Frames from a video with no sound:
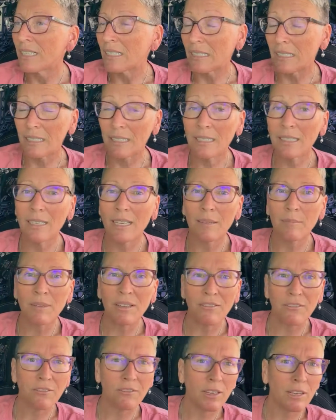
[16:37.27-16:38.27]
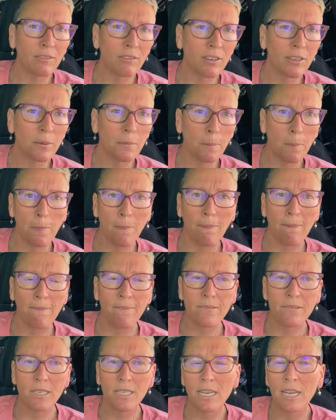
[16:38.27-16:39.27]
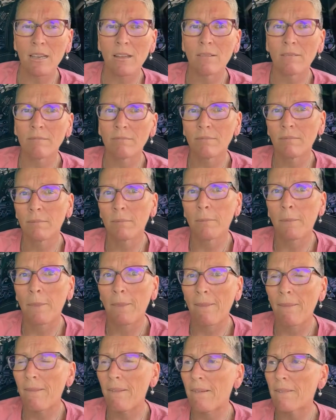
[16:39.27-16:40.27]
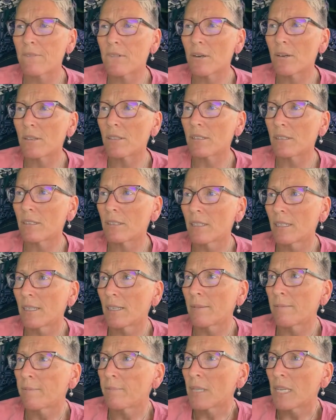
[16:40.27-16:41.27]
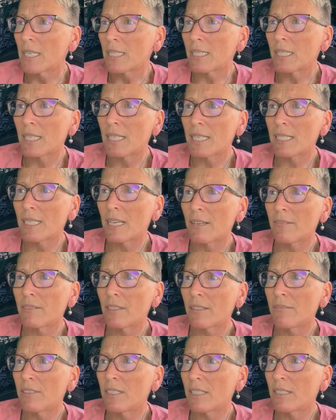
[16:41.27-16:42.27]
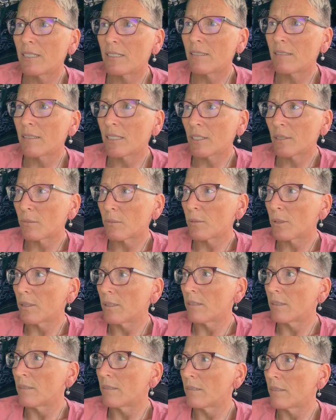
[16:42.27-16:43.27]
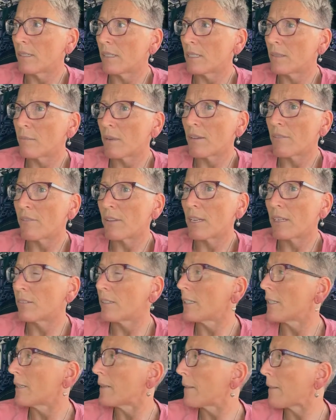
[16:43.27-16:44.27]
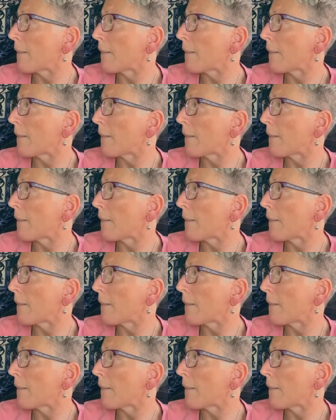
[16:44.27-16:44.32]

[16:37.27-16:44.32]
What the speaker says: This is like my favorite town. Of all the cities I've lived in, this one is my favorite.